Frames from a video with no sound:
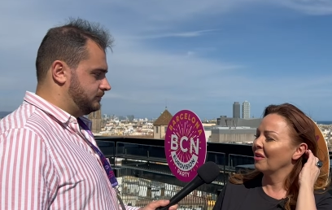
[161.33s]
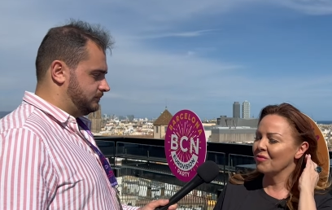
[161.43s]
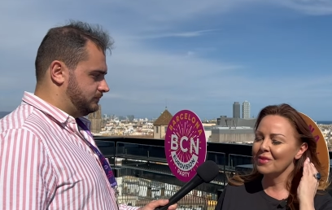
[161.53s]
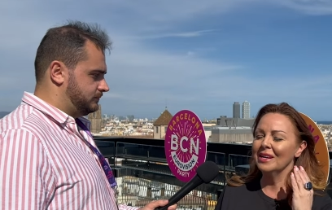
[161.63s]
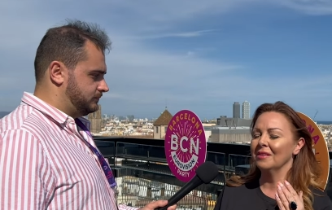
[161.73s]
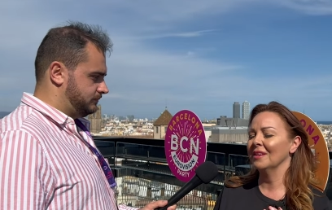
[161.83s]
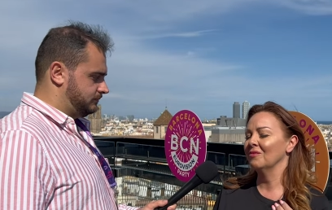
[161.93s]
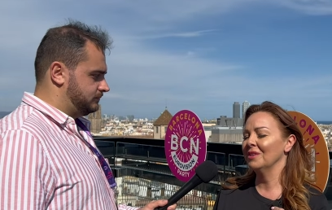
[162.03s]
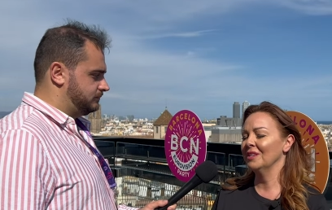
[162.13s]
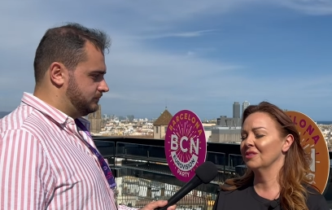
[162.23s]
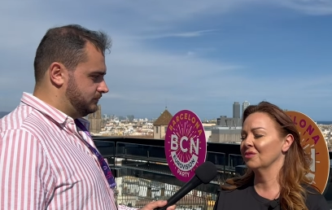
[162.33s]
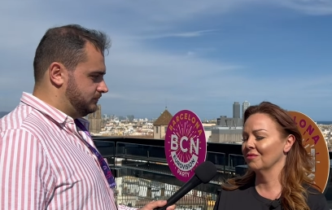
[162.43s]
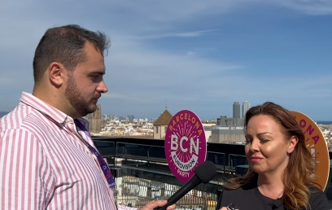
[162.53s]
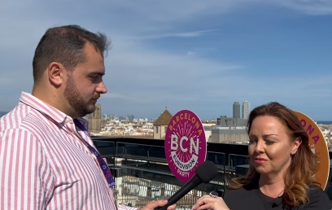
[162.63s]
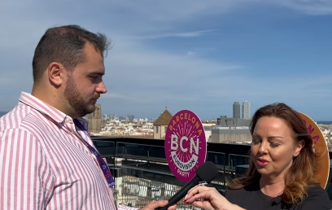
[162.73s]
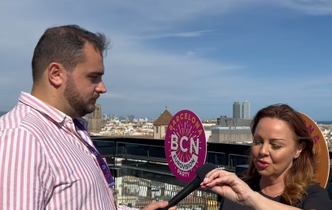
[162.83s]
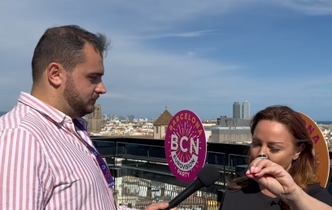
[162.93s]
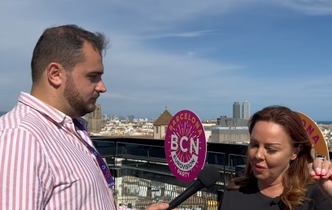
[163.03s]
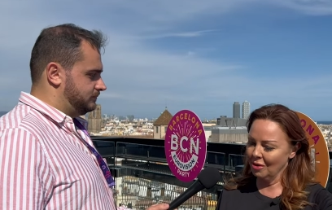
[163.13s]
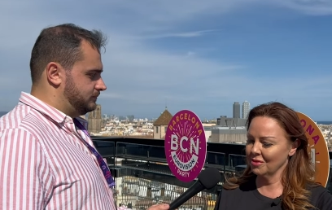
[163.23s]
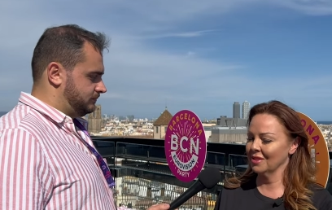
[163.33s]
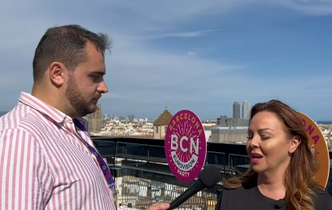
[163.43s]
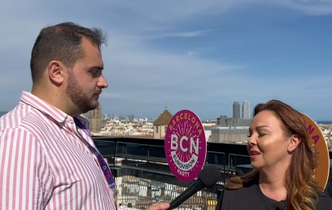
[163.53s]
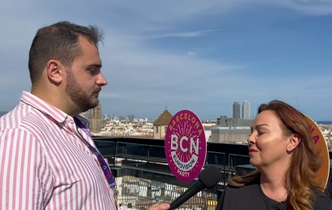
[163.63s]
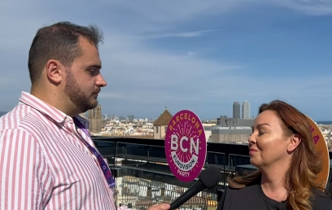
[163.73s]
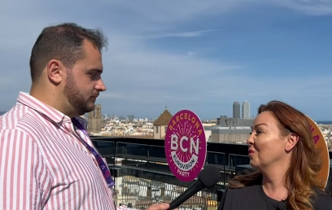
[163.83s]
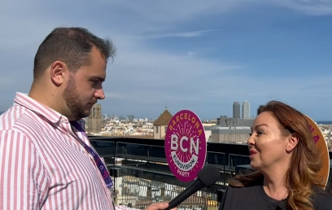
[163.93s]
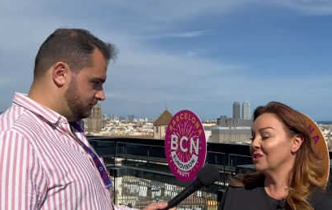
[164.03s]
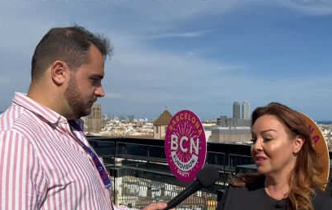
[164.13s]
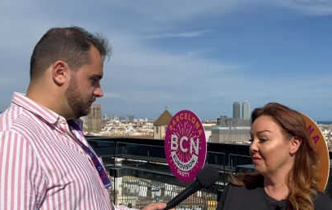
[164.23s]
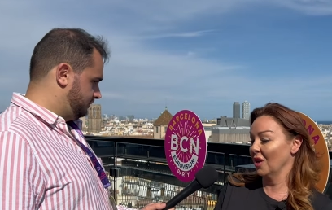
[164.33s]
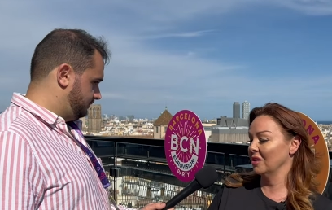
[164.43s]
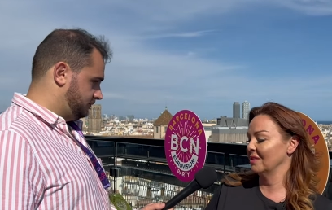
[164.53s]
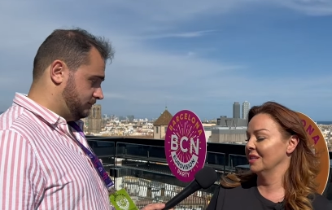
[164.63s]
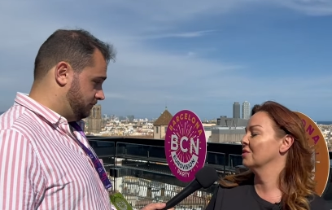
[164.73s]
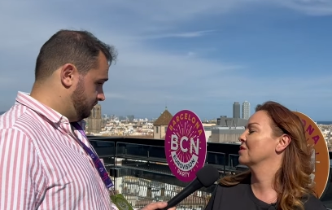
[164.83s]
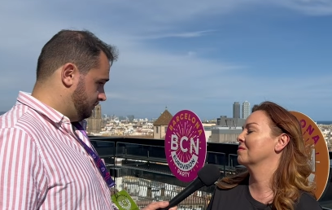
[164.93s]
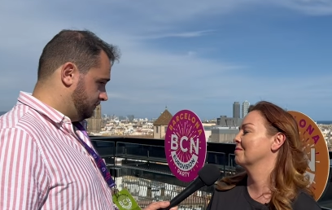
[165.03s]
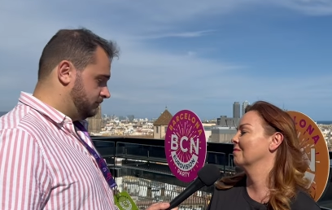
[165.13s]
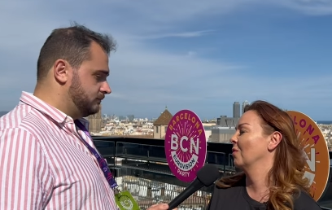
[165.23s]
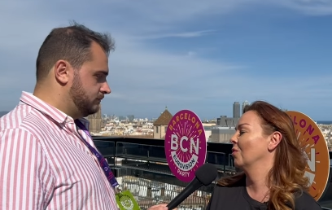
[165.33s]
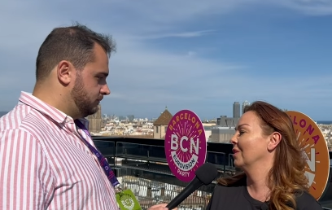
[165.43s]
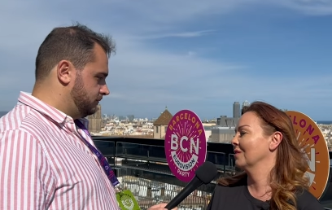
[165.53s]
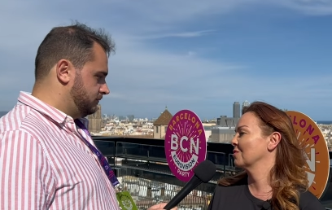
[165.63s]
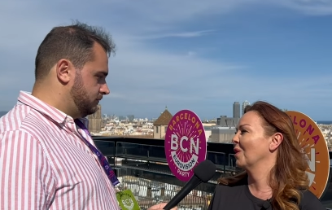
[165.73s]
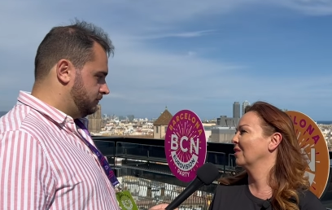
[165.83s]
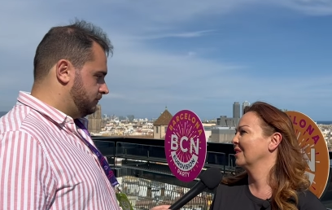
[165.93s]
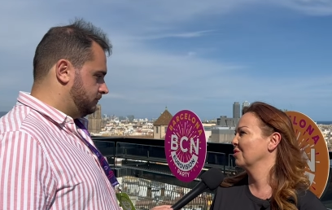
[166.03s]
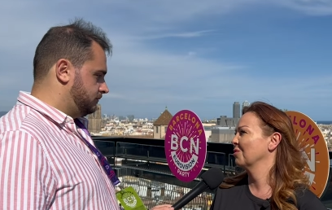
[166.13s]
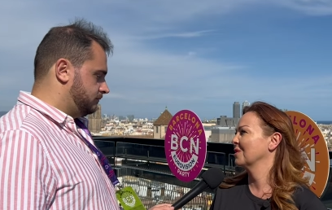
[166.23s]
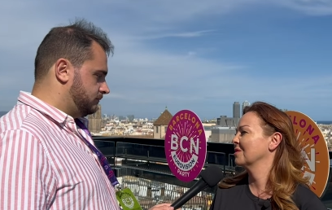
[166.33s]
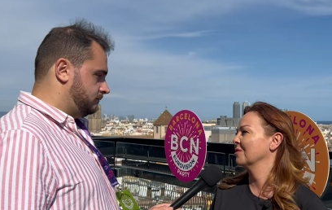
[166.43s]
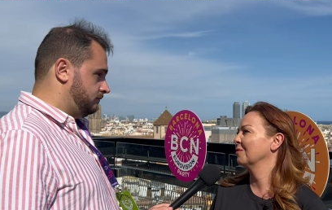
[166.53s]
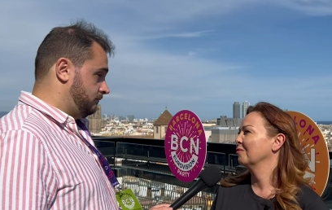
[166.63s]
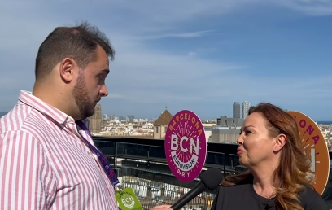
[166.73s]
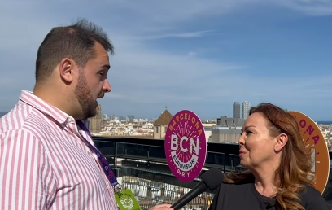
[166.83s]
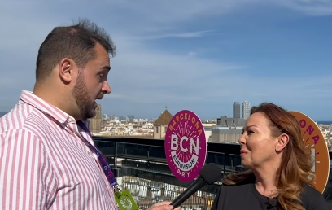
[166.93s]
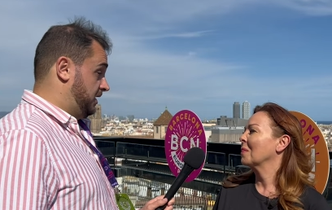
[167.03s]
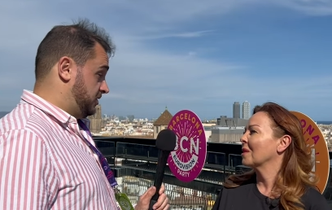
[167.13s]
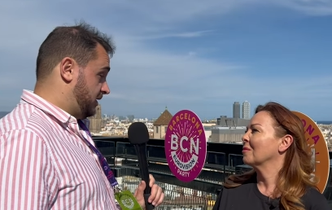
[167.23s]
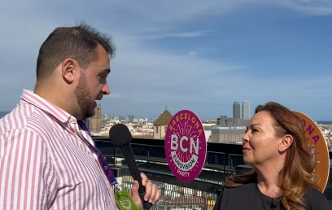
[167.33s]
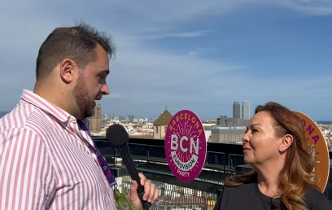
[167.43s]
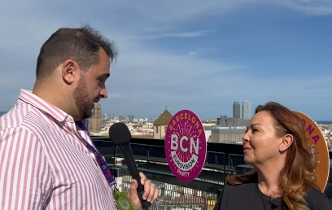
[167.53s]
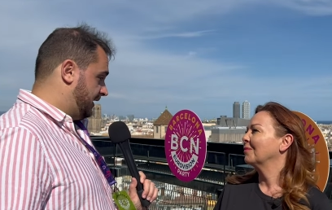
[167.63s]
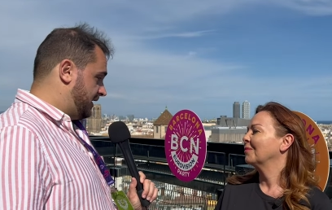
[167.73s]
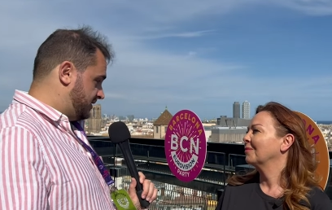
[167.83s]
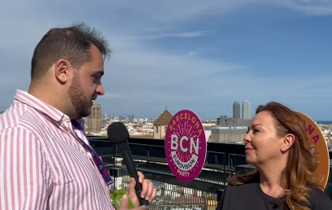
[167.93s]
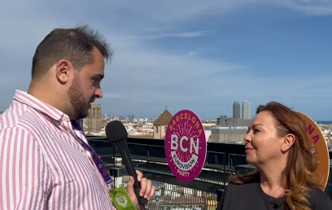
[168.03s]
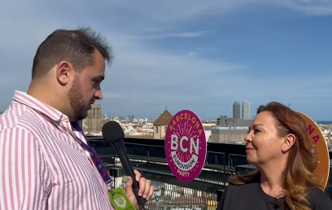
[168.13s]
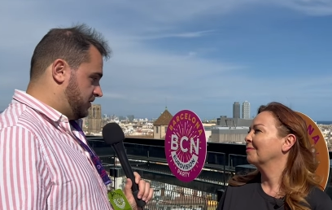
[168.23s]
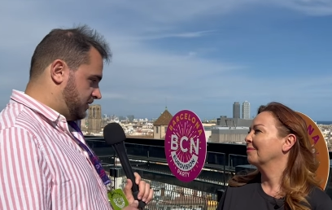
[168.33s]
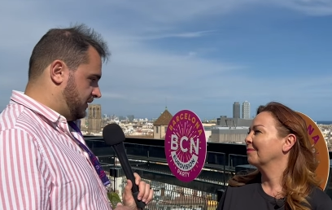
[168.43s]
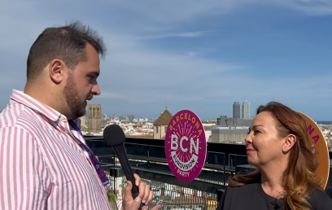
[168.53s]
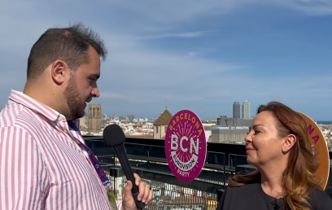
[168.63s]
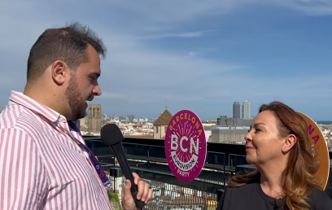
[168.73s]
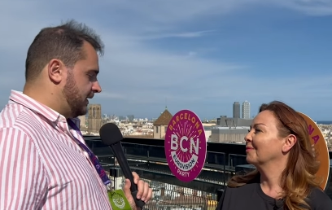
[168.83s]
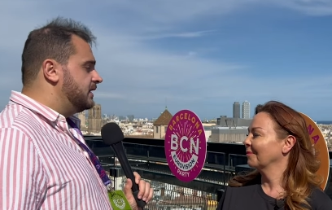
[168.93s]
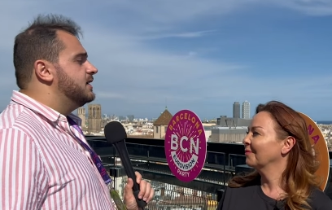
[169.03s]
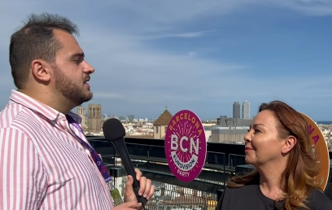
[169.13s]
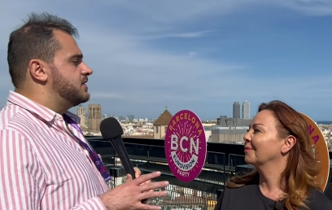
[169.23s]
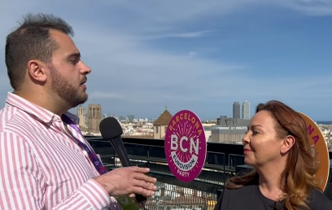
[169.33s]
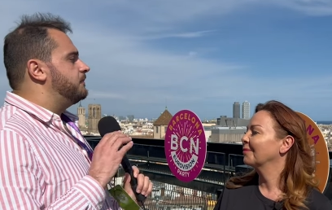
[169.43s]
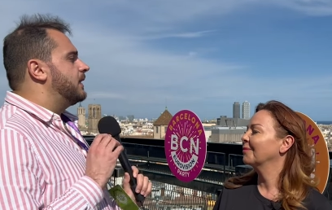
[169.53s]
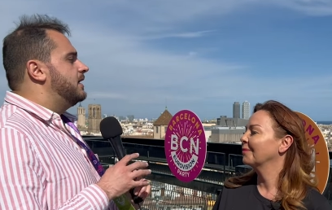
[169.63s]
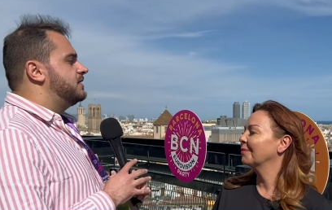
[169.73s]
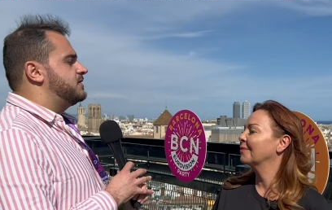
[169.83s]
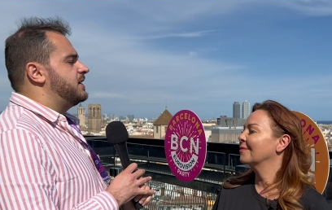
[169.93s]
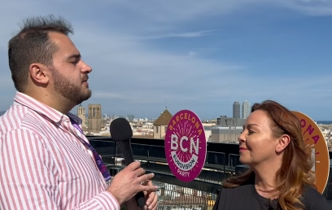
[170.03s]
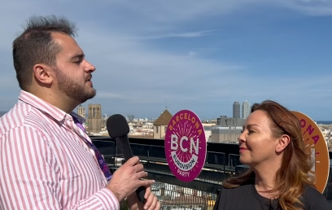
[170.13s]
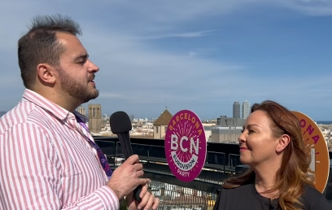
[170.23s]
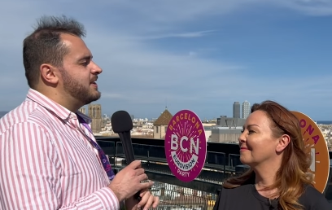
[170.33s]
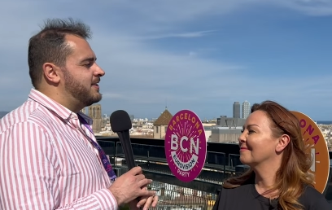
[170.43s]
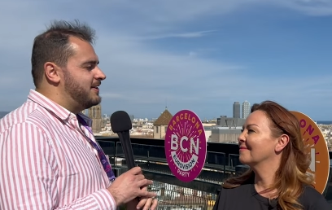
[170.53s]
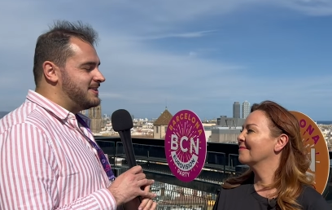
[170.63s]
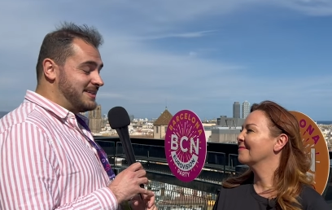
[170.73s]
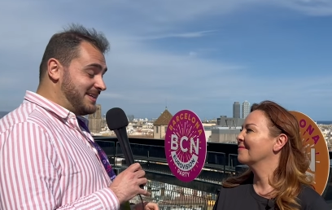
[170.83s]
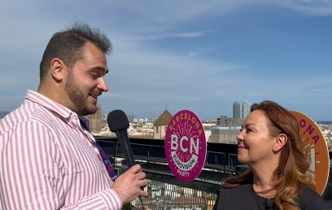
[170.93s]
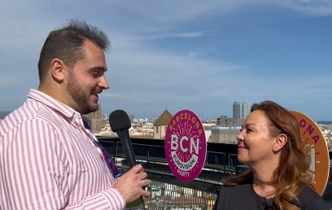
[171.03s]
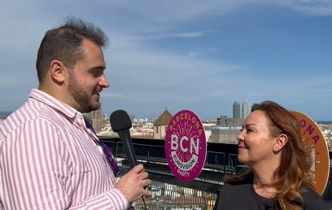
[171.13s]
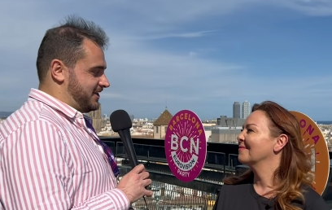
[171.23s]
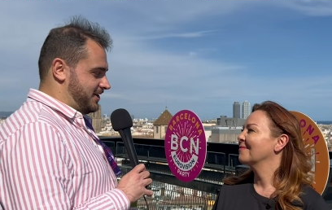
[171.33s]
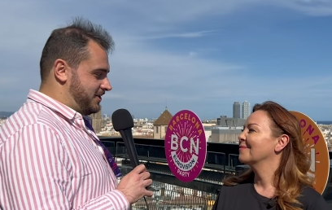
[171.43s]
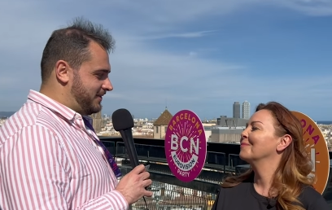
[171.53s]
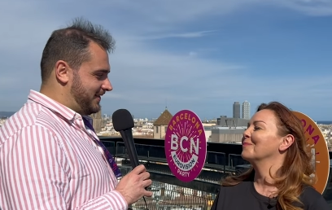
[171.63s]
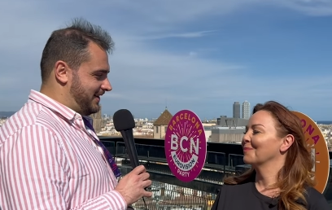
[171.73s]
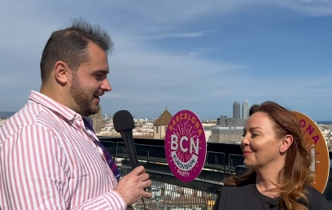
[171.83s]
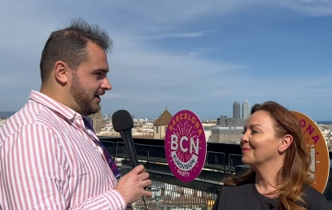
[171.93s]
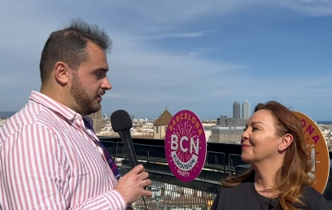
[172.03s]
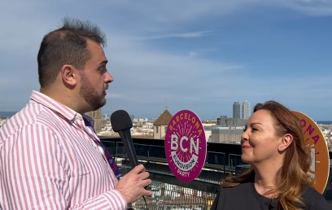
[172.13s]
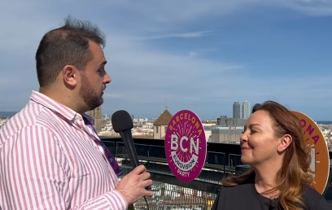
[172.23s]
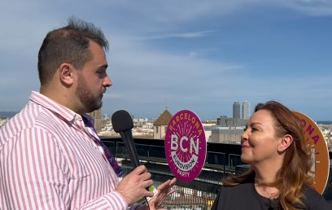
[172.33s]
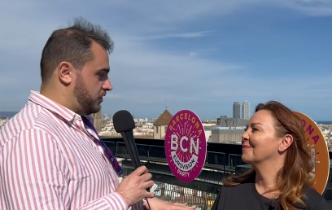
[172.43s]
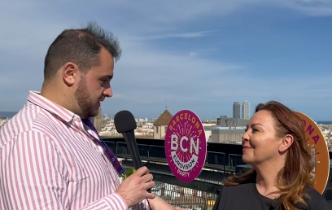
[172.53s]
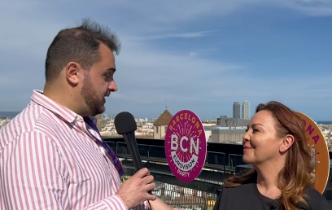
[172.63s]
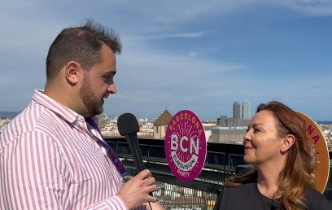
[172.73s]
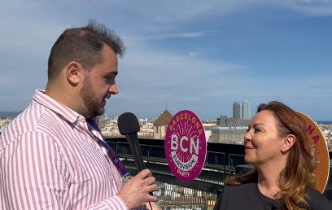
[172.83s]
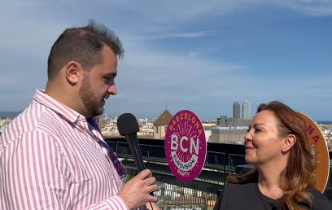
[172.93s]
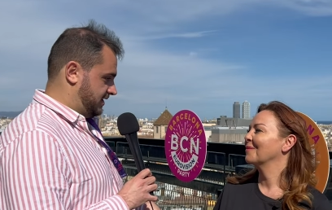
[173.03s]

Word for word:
Speaker 1: I really think we need to go outside, but which they've done years earlier as well, Andorra, so. Yeah,
Speaker 2: Andorra, like in the last years, you also did that. So, Susanne, it was 13 years ago, now, no, 14 years